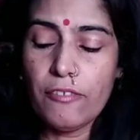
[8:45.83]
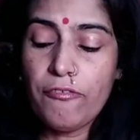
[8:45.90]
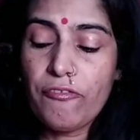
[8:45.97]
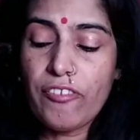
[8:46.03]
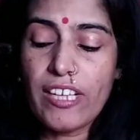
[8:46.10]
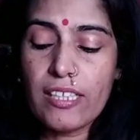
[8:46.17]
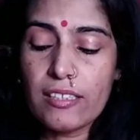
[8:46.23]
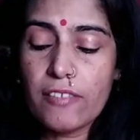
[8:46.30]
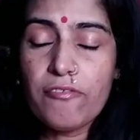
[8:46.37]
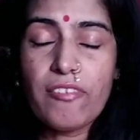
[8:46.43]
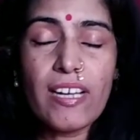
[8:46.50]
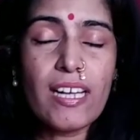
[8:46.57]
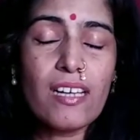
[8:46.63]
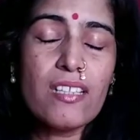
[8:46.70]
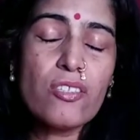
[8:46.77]
the the
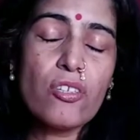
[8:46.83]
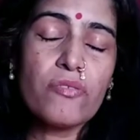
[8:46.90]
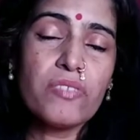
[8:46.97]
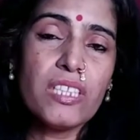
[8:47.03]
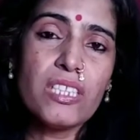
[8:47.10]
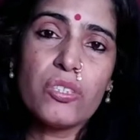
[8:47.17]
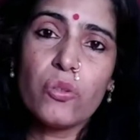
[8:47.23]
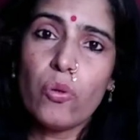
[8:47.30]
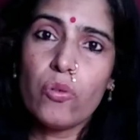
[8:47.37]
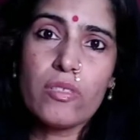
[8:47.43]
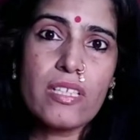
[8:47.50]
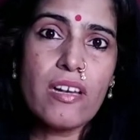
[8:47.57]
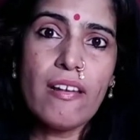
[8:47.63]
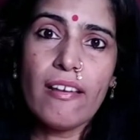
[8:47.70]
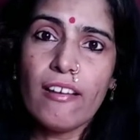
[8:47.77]
fragrance of these
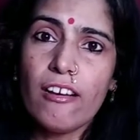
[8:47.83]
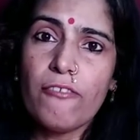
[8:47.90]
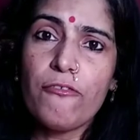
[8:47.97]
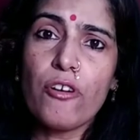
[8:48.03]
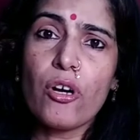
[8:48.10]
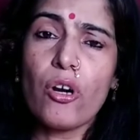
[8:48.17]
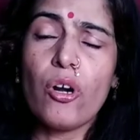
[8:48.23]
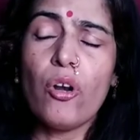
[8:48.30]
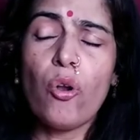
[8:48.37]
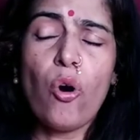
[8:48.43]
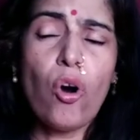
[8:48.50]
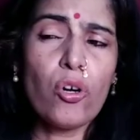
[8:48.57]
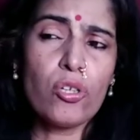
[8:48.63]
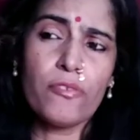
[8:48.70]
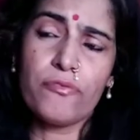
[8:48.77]
cones linger for a
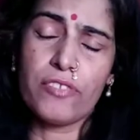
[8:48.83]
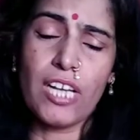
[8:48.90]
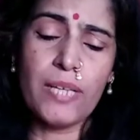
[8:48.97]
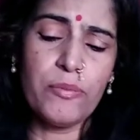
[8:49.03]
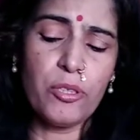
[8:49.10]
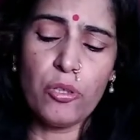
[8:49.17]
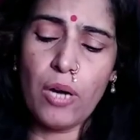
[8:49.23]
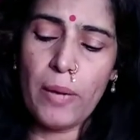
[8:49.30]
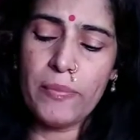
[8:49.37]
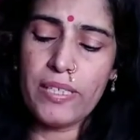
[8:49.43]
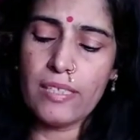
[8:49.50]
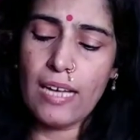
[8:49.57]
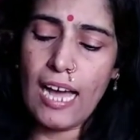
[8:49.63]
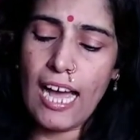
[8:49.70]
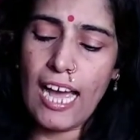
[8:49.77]
lot of time, you know. I
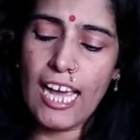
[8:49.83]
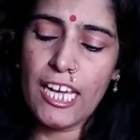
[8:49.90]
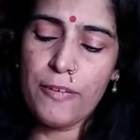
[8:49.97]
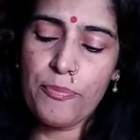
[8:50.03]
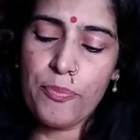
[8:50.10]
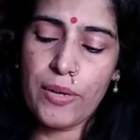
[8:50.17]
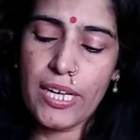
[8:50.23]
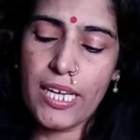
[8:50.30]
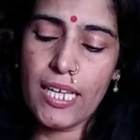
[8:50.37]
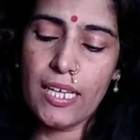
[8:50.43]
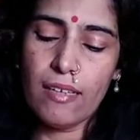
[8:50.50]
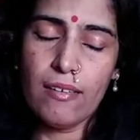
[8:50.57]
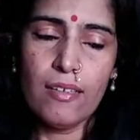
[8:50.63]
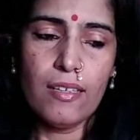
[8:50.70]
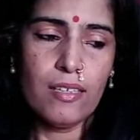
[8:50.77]
mean, I
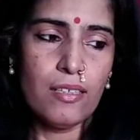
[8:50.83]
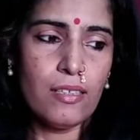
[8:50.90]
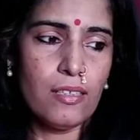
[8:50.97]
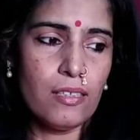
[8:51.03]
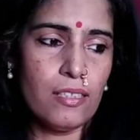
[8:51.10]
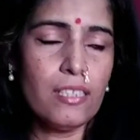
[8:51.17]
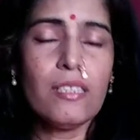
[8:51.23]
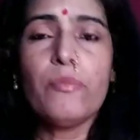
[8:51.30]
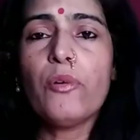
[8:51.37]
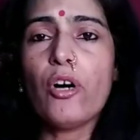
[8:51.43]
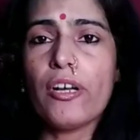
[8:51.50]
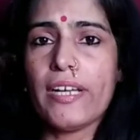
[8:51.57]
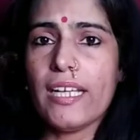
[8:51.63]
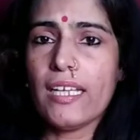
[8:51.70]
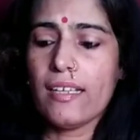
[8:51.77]
pray in the
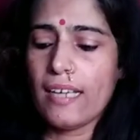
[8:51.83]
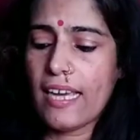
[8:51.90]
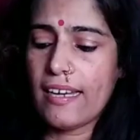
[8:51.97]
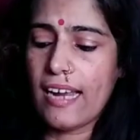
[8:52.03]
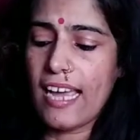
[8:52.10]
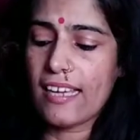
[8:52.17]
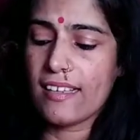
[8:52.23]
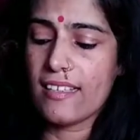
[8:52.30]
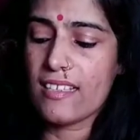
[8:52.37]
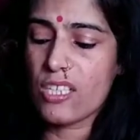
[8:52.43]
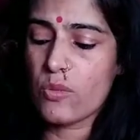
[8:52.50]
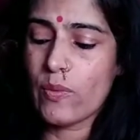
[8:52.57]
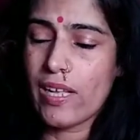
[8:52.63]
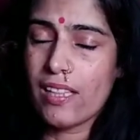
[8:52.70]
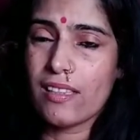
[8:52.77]
morning and I
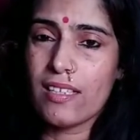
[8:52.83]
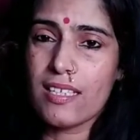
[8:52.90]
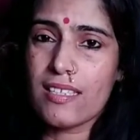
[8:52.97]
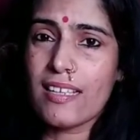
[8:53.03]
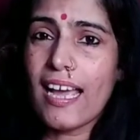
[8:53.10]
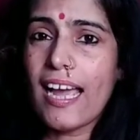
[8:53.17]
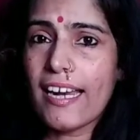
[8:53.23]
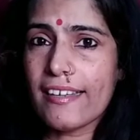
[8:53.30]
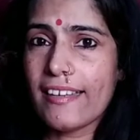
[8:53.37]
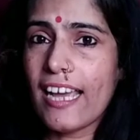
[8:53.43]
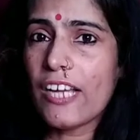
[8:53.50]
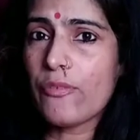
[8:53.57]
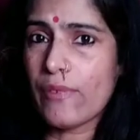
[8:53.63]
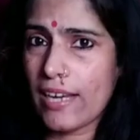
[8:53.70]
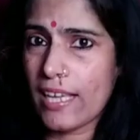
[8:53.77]
can smell this at
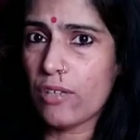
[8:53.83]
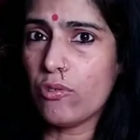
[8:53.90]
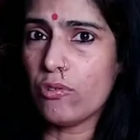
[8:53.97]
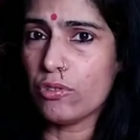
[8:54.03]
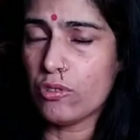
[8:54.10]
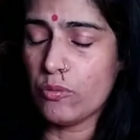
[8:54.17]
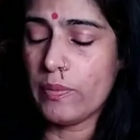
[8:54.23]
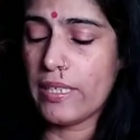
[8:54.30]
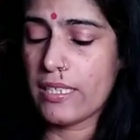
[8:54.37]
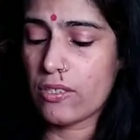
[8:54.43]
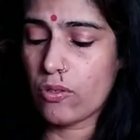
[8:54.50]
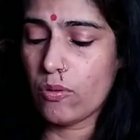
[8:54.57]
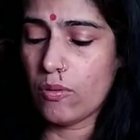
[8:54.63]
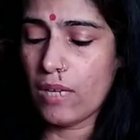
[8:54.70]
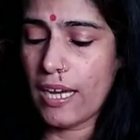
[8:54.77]
night when I go to
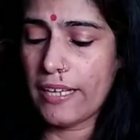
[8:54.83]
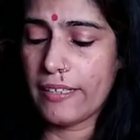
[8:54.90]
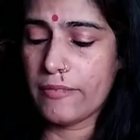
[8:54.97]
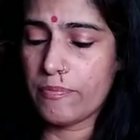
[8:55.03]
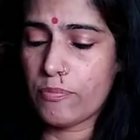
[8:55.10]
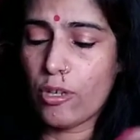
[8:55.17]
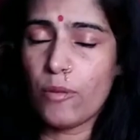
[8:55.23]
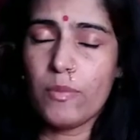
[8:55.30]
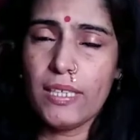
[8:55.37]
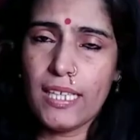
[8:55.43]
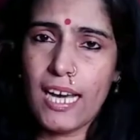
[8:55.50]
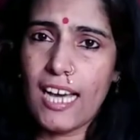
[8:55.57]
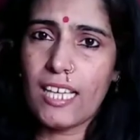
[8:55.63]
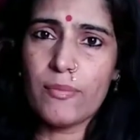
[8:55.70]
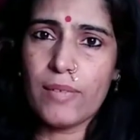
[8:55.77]
bed. So, and
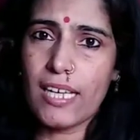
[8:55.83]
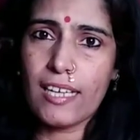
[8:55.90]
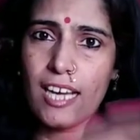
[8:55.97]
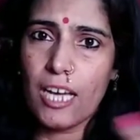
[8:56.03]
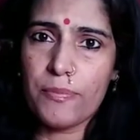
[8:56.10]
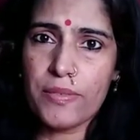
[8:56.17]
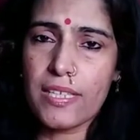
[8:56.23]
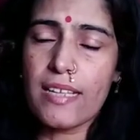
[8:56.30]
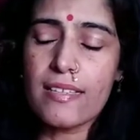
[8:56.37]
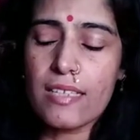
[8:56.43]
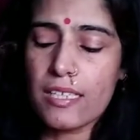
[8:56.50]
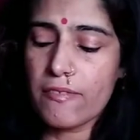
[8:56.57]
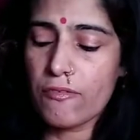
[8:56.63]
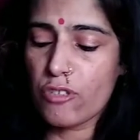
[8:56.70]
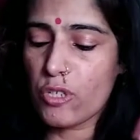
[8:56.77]
probably I am like
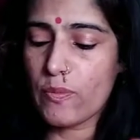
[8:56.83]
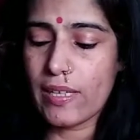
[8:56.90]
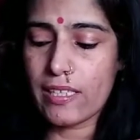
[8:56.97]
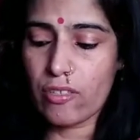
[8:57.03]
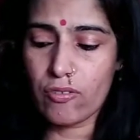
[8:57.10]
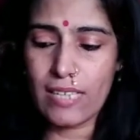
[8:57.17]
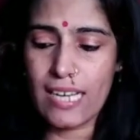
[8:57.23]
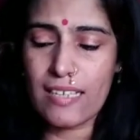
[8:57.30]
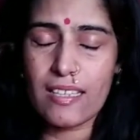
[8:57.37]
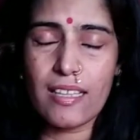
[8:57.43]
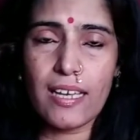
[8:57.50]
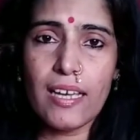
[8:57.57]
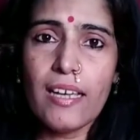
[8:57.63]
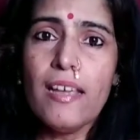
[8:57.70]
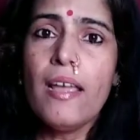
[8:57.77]
hypersensitive to smell, so that's
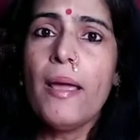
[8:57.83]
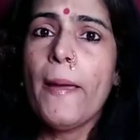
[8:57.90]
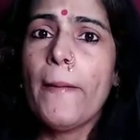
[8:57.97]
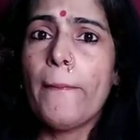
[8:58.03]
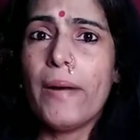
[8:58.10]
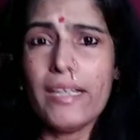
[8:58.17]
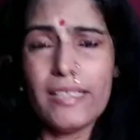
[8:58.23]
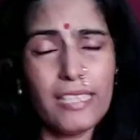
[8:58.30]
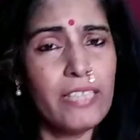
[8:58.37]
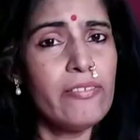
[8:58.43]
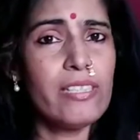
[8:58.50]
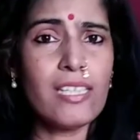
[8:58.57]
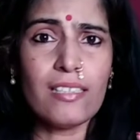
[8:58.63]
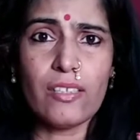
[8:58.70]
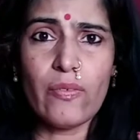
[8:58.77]
there. But
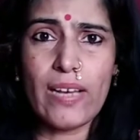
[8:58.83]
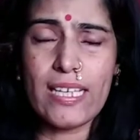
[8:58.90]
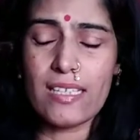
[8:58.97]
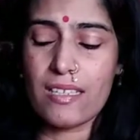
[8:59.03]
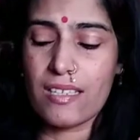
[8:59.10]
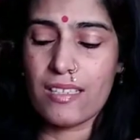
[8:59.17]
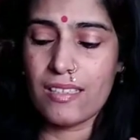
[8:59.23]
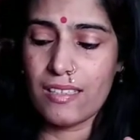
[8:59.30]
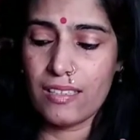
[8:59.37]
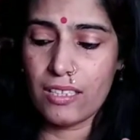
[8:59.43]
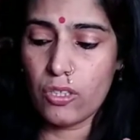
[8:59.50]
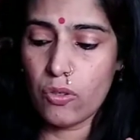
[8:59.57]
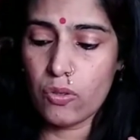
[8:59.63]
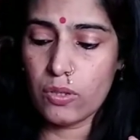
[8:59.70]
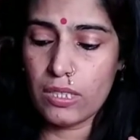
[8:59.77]
even otherwise,
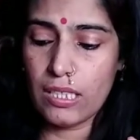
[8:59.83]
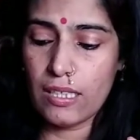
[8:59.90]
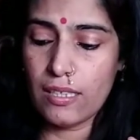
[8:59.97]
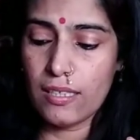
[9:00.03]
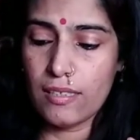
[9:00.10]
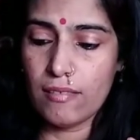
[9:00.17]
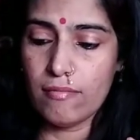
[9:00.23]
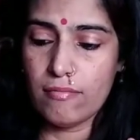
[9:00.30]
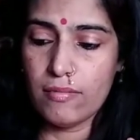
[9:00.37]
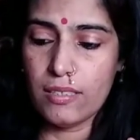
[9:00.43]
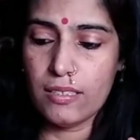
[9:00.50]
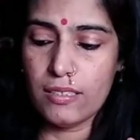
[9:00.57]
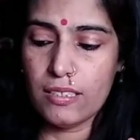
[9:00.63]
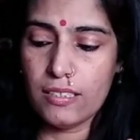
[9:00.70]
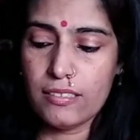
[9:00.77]
you know,
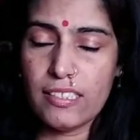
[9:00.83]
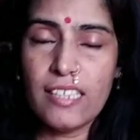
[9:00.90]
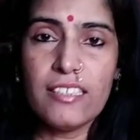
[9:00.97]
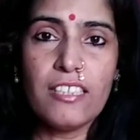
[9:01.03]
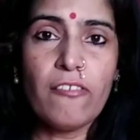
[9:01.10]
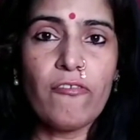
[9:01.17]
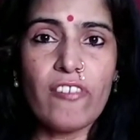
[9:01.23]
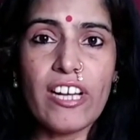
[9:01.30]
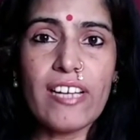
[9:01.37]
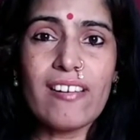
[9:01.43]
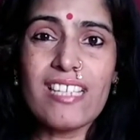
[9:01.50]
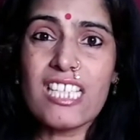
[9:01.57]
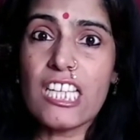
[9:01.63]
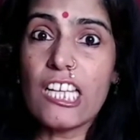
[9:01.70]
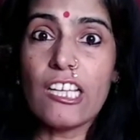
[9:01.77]
the, the, the
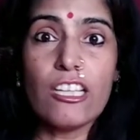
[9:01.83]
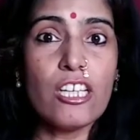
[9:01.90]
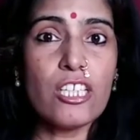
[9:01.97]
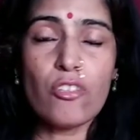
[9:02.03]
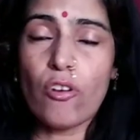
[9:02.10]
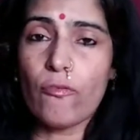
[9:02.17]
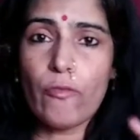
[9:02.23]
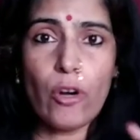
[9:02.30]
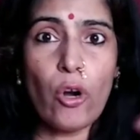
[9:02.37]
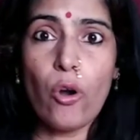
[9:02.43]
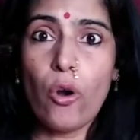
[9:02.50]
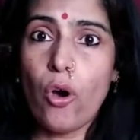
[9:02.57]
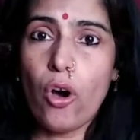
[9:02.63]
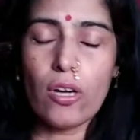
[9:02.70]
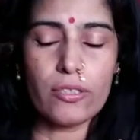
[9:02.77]
fragrance lingers on
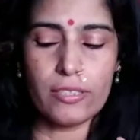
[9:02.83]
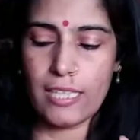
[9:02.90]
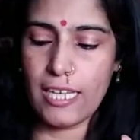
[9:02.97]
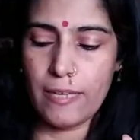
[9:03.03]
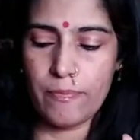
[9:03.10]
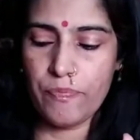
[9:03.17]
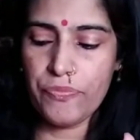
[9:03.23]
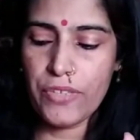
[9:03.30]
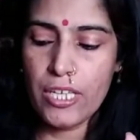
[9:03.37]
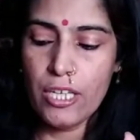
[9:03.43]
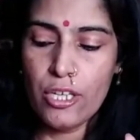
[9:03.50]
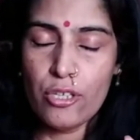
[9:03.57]
for a long time.